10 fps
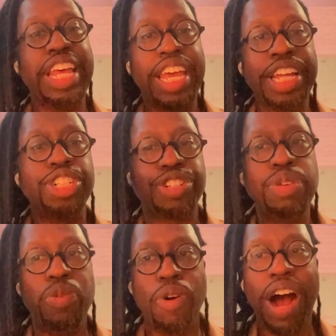industry
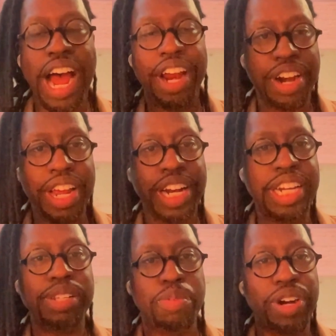will hire at any
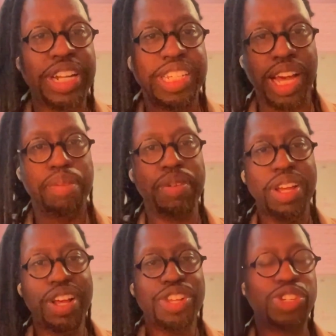point in time.
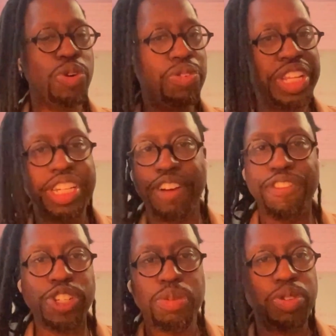So the
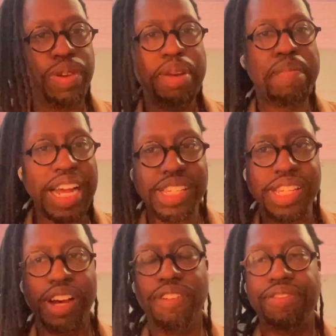difference between
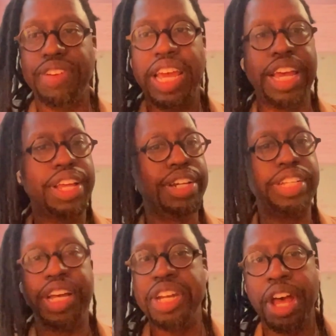myself and
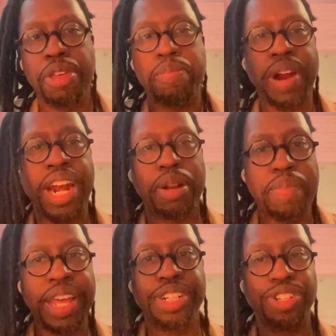another product
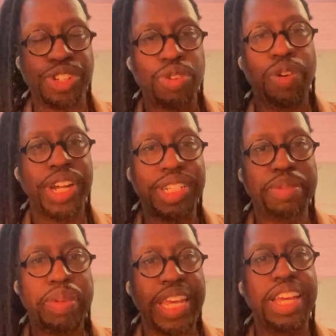manager is going
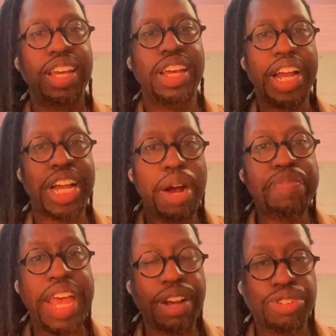to come
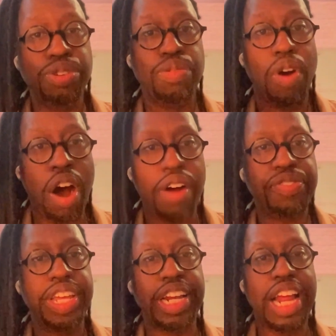down to
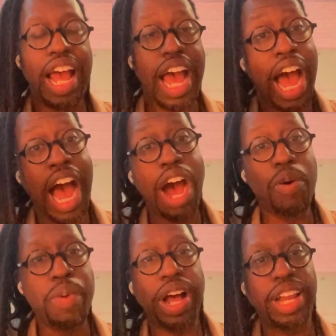often how
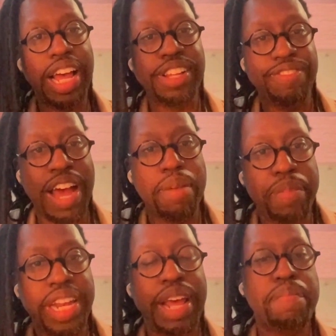well have I
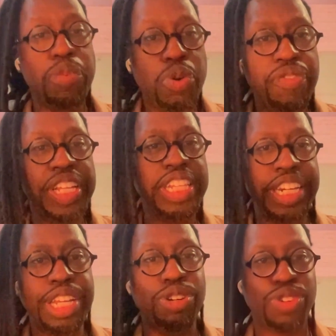been at moving the
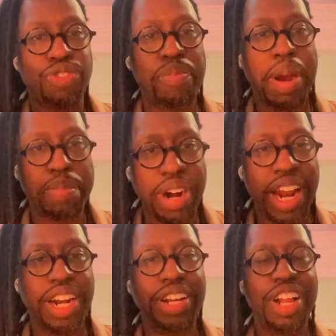needles for my
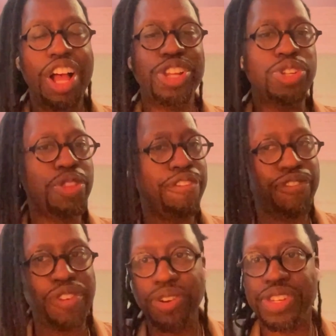product. So the
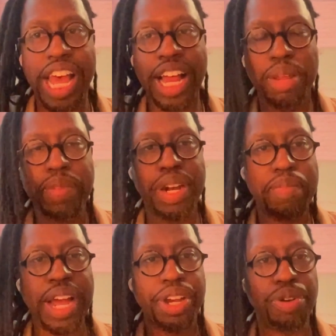first element of
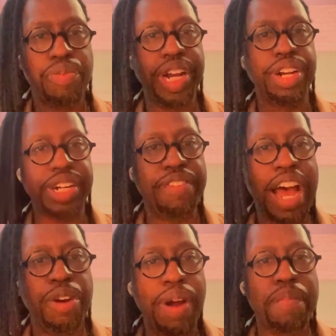my career and how
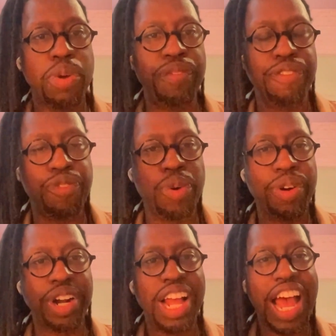do I move it forward,
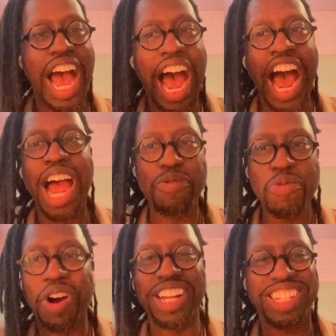I
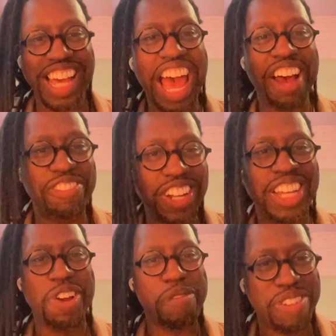want to have lucky
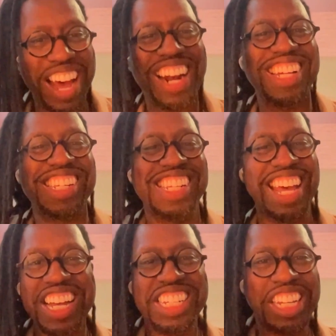products that
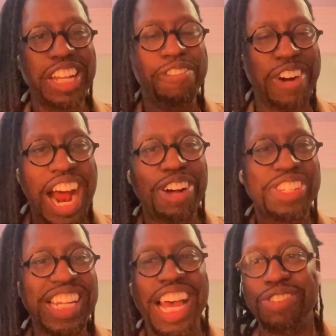deliver
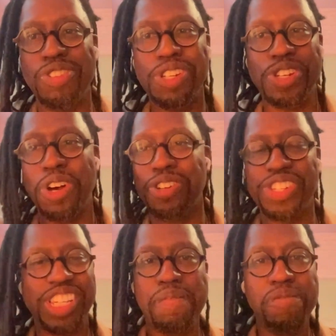outside results
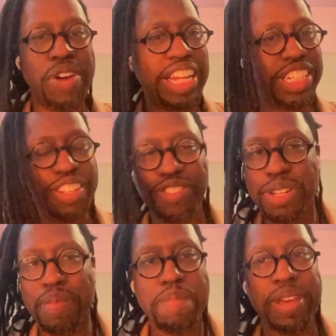relative to
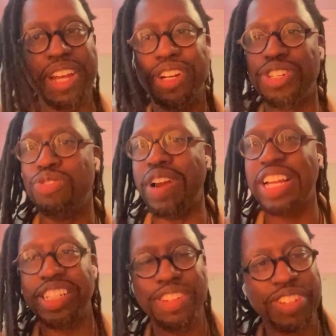my peers,
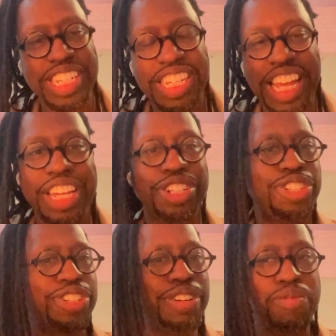relative to the
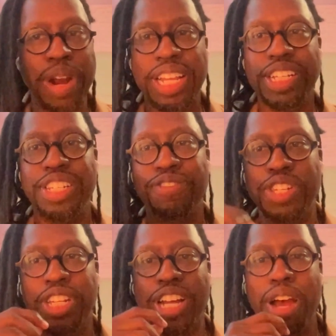industry, relative to the
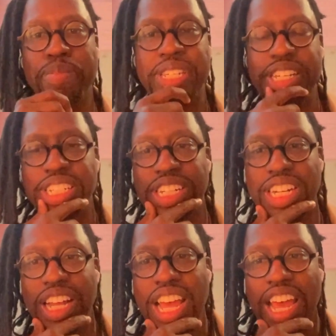competition.
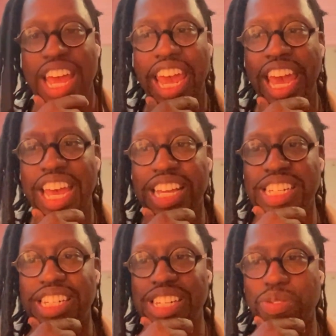And
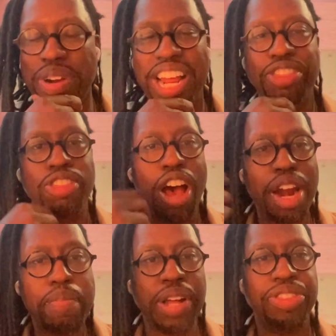when I thought
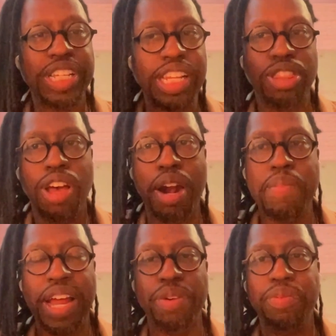about this, I thought about
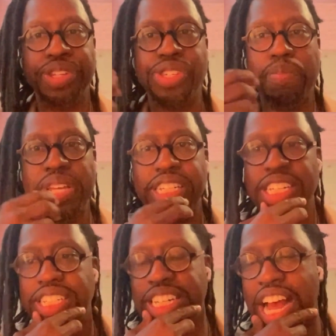it with some
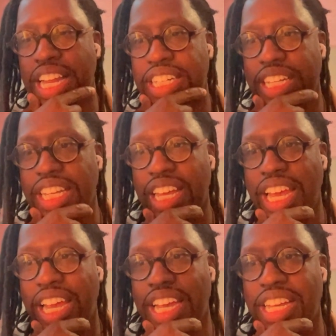intentionality.
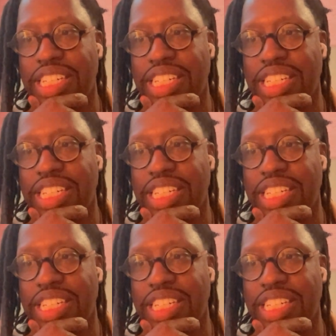And